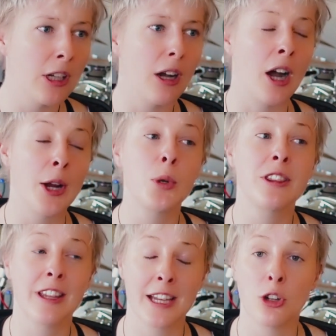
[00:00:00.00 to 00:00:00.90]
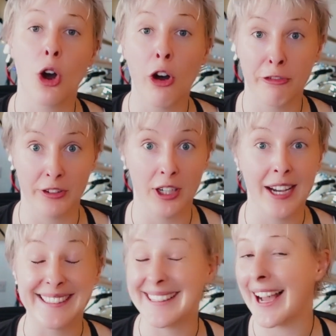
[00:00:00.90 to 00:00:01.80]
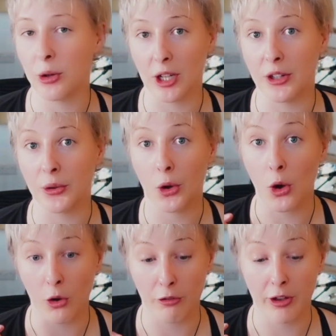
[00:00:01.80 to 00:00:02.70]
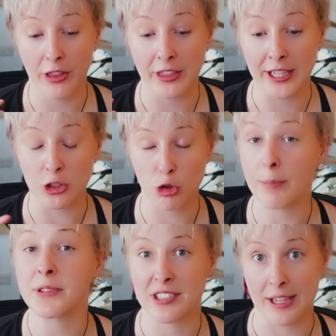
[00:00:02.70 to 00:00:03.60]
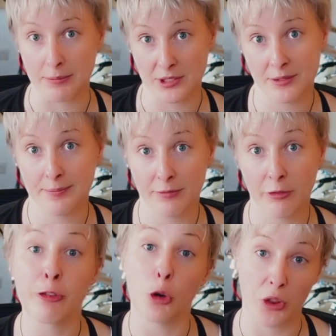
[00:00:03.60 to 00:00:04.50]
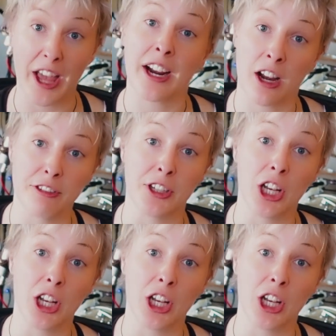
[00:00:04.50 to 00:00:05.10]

I would then offer a download of the drum stems for that cover,